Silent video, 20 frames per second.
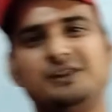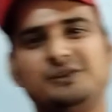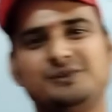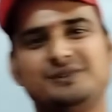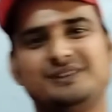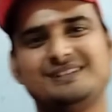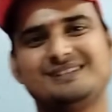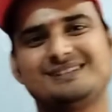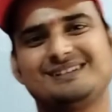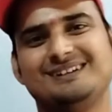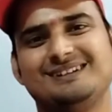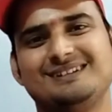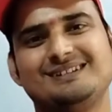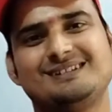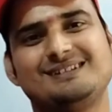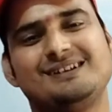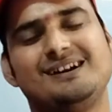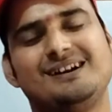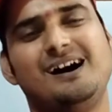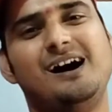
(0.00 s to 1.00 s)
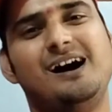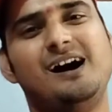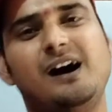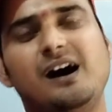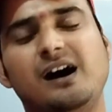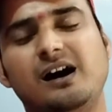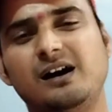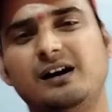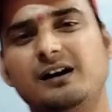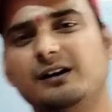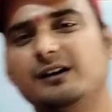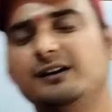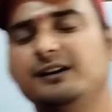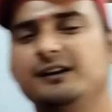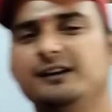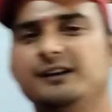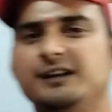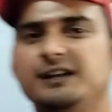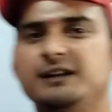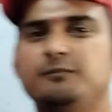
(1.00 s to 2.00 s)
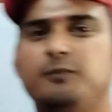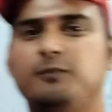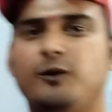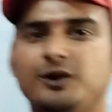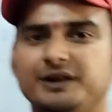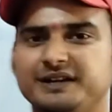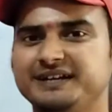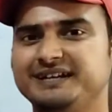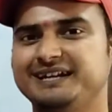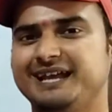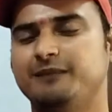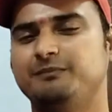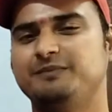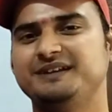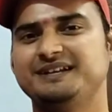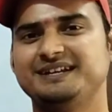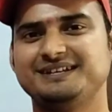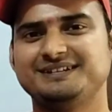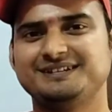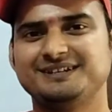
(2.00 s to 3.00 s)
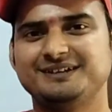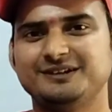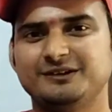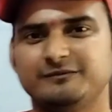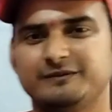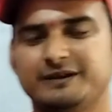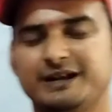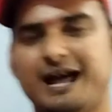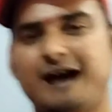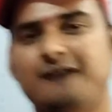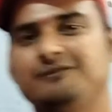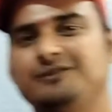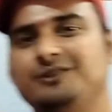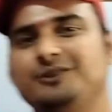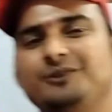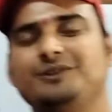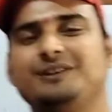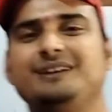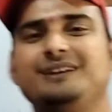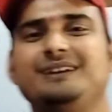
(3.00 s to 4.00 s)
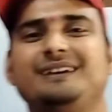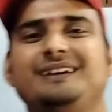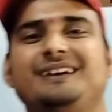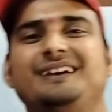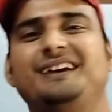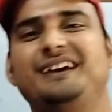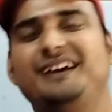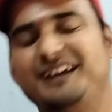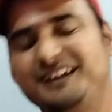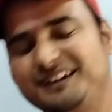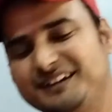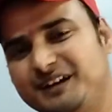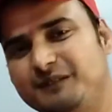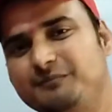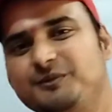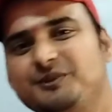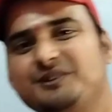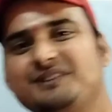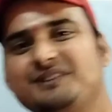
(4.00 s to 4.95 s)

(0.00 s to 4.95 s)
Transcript: to discuss a important application of graph theory in computer